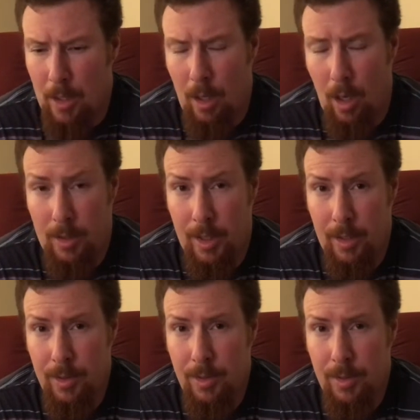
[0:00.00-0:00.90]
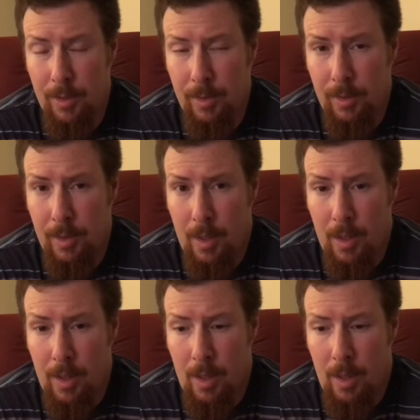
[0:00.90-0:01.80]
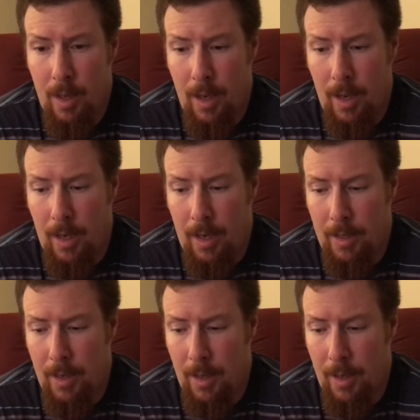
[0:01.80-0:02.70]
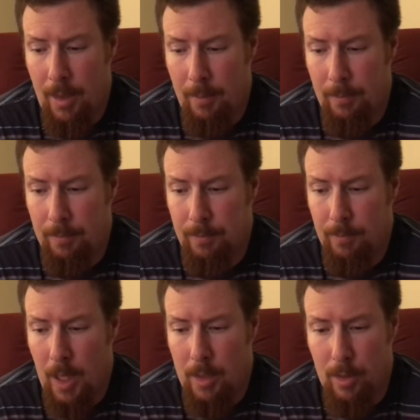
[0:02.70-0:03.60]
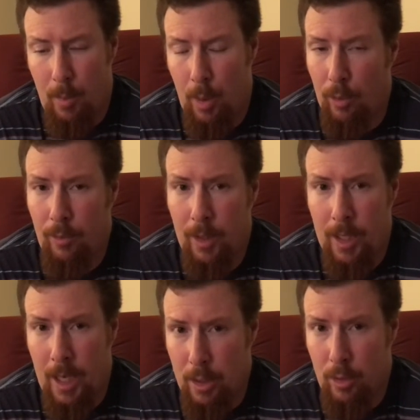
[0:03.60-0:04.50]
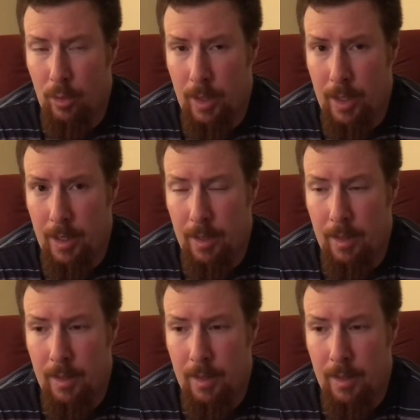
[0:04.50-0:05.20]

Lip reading: cocktails, and it's a perfect entry